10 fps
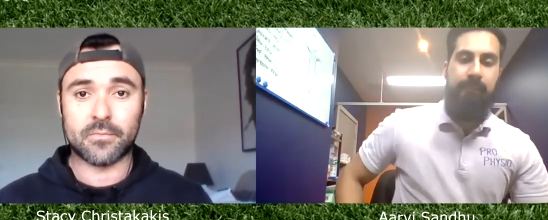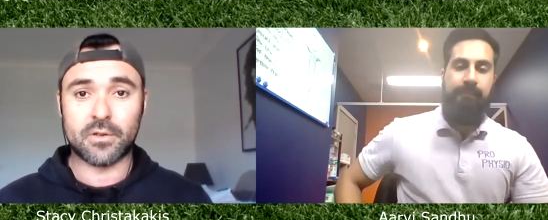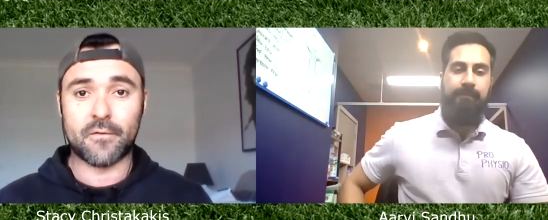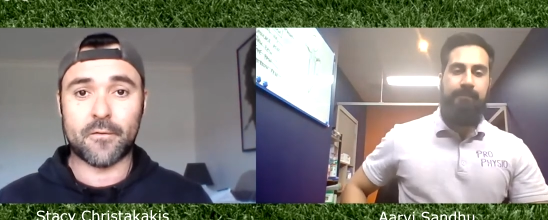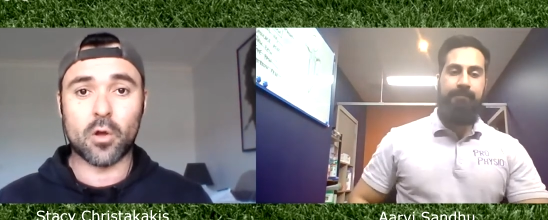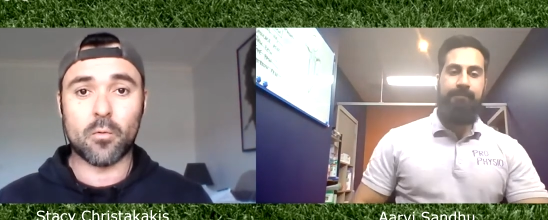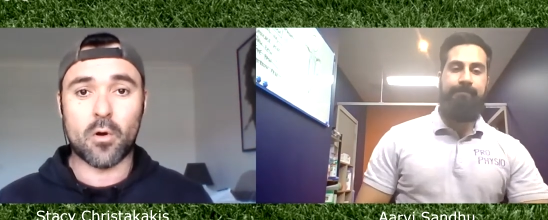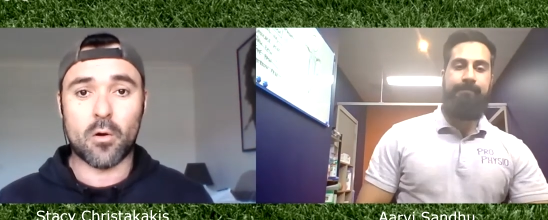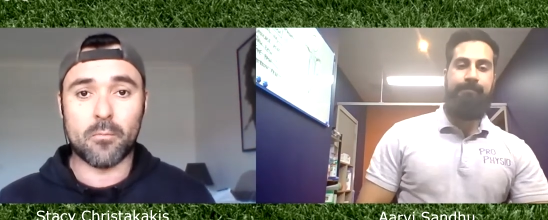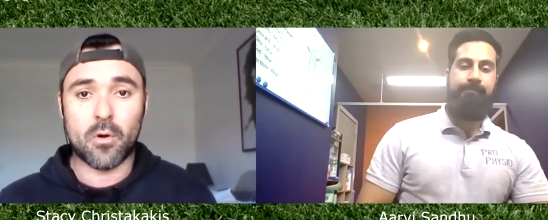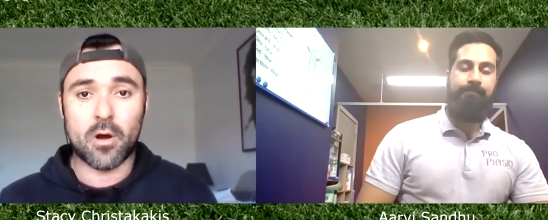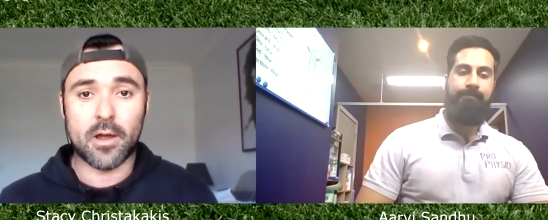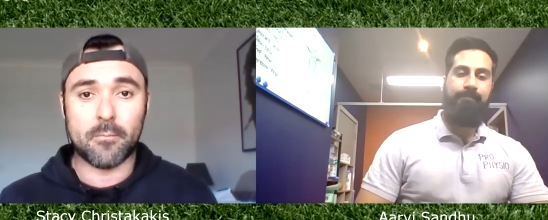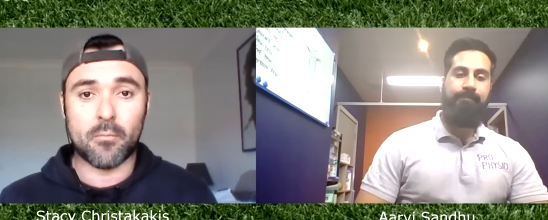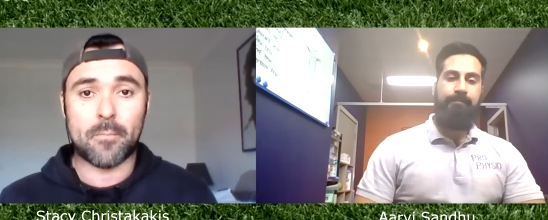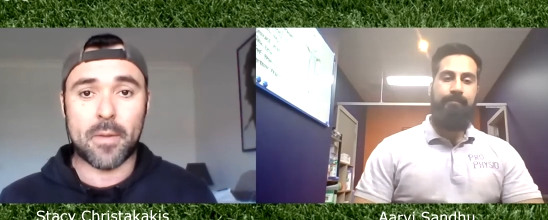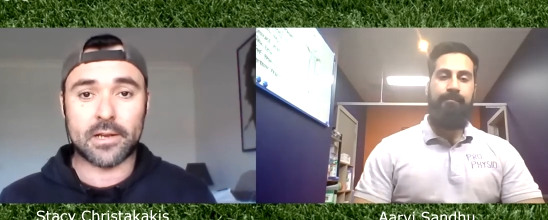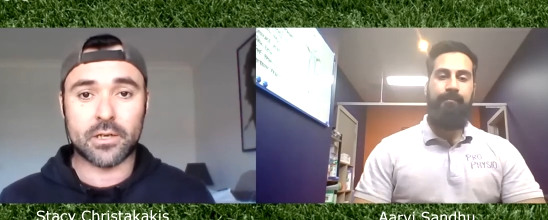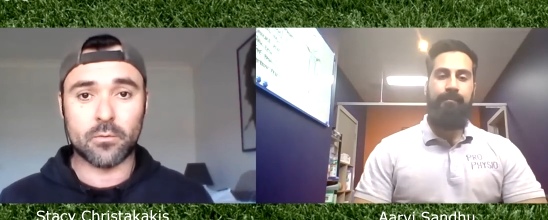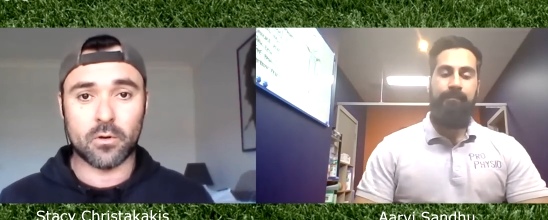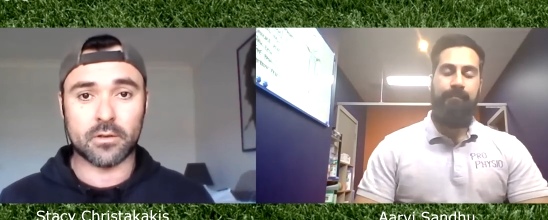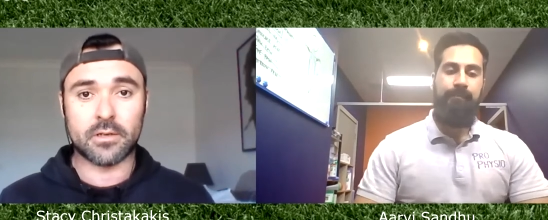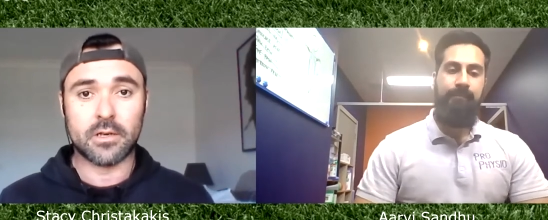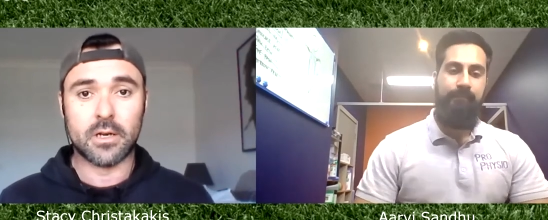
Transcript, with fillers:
Speaker 1: follow what my passion was.